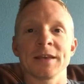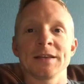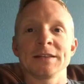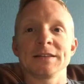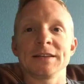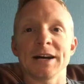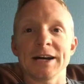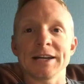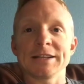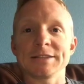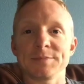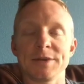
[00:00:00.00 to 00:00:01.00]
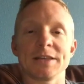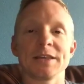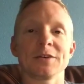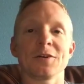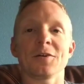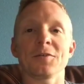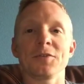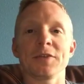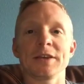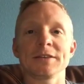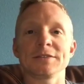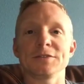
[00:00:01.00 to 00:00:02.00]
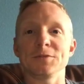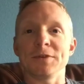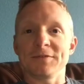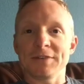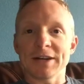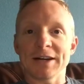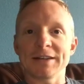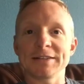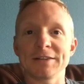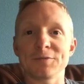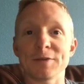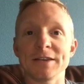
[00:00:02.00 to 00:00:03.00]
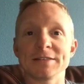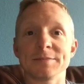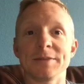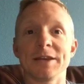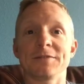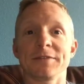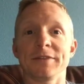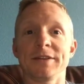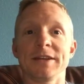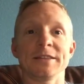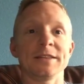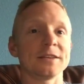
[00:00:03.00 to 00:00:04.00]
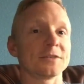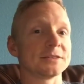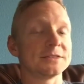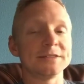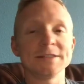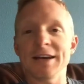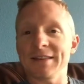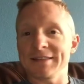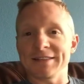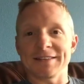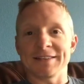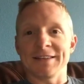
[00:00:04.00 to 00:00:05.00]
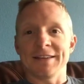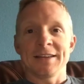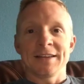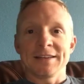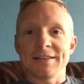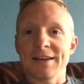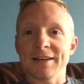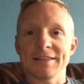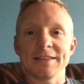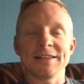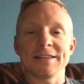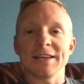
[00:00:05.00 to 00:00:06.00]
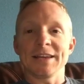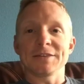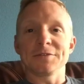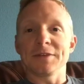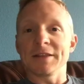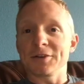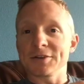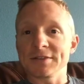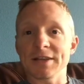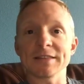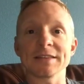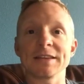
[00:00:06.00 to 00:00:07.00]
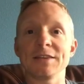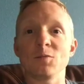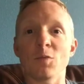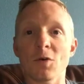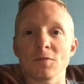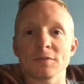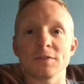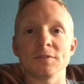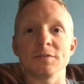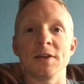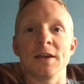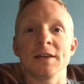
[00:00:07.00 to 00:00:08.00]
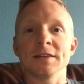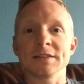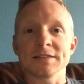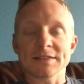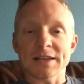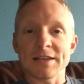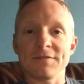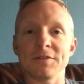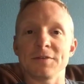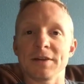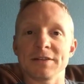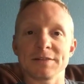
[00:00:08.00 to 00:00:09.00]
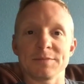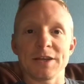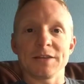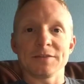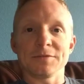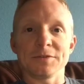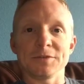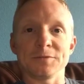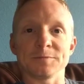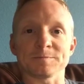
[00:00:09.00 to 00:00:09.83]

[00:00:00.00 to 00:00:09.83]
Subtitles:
God is making all things new. If God can raise a man from the dead, then there is nothing he can't do, and there is nothing he won't do to save you and to make you new.